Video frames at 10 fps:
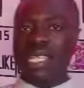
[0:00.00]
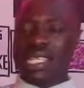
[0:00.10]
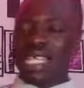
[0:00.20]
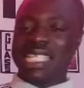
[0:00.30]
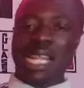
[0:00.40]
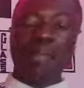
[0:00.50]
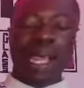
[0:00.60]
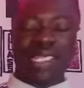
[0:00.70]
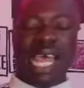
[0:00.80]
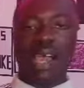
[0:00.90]
just a
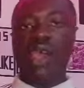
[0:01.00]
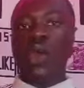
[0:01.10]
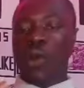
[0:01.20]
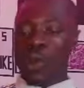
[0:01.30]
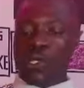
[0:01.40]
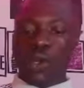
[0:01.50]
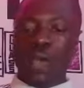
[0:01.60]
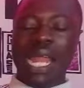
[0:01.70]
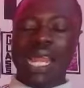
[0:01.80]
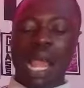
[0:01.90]
slim basta on a
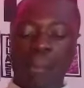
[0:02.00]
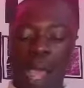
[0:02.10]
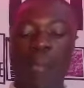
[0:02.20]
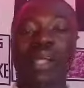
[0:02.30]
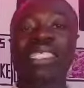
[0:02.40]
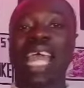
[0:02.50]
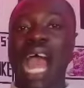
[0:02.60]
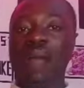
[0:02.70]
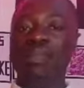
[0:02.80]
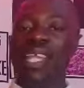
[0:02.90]
son of a dear bab. One day,
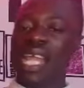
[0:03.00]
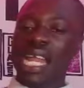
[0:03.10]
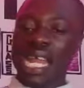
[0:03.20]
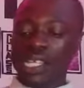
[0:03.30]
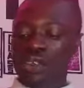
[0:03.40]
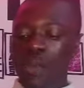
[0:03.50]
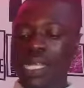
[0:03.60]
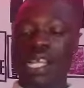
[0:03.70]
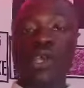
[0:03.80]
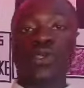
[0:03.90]
ha. And I did you
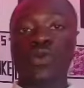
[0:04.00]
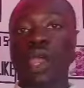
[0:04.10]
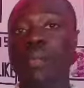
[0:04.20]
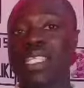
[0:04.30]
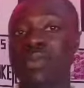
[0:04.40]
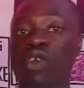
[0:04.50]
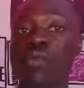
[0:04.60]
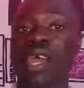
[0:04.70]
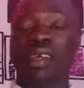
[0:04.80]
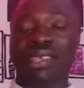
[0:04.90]
madin so a bisim
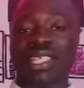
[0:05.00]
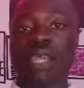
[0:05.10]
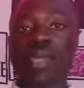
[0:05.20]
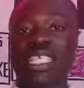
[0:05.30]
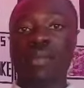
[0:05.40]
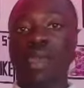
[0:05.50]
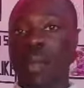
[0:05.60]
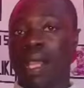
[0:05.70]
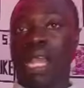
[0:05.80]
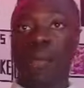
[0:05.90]
do be a rasy, you bishop
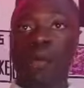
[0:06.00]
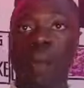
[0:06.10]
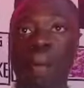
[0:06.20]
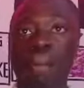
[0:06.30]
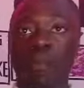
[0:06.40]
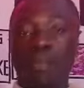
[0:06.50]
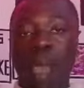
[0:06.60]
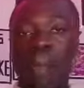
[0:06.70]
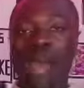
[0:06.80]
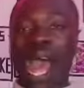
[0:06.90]
be my cramo. Bye